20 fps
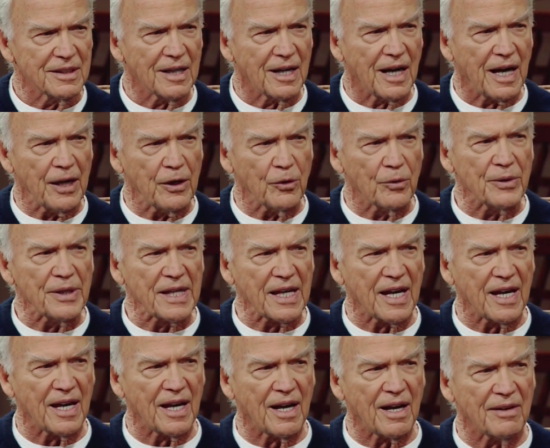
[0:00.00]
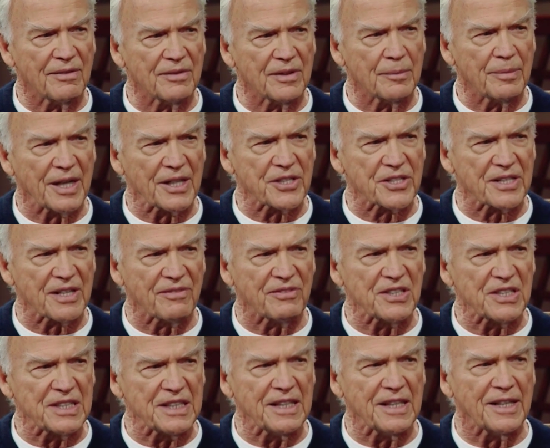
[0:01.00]
I only have about
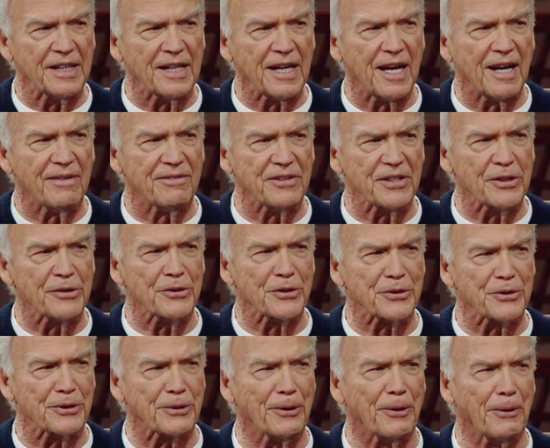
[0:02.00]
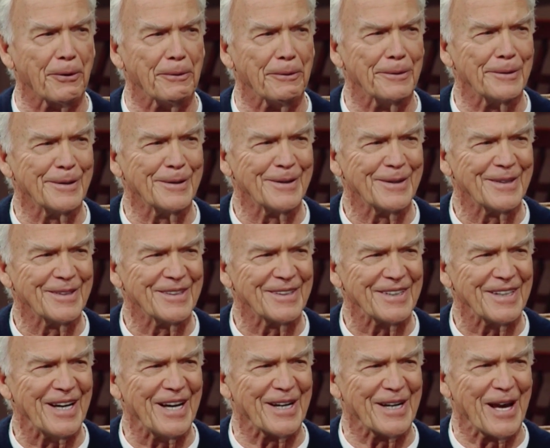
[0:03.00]
17 and a half years to go. And